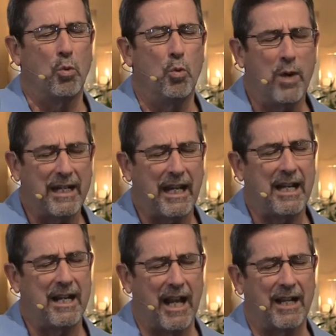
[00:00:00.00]
winking
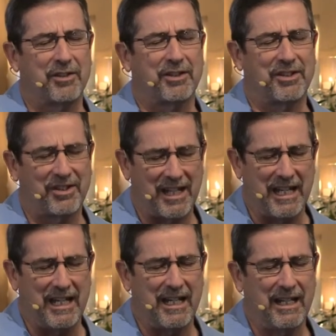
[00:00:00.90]
at us to
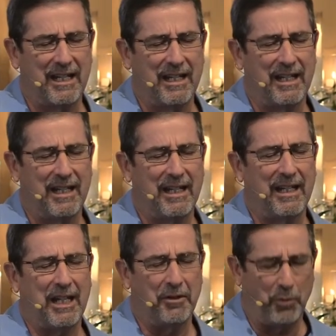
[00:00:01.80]
see
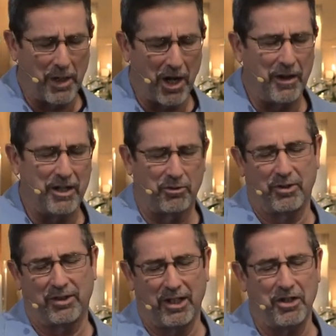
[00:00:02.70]
if we are
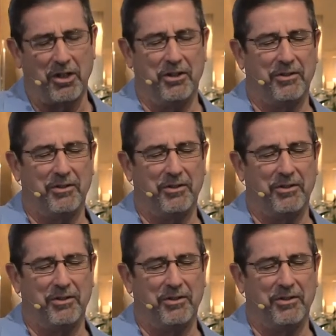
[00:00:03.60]
interested in you.